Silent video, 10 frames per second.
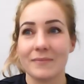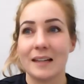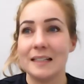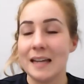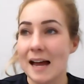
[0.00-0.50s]

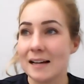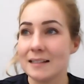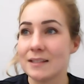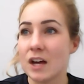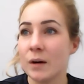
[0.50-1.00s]
Yeah,
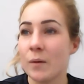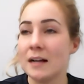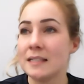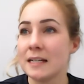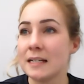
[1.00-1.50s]
so I
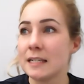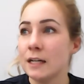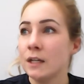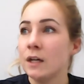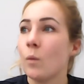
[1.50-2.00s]
did
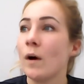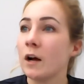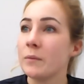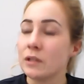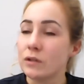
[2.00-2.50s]
when I
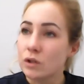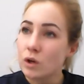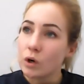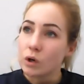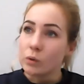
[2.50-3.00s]
was at
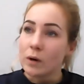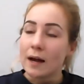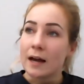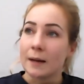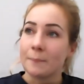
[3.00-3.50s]
school,
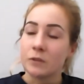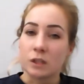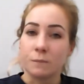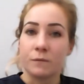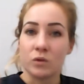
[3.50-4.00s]
um,
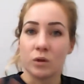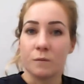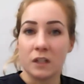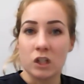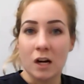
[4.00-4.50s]
just sort of
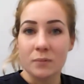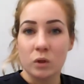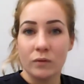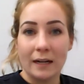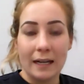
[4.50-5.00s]
finishing up
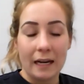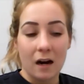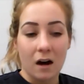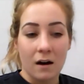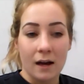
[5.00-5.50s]
school really,
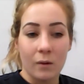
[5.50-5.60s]
I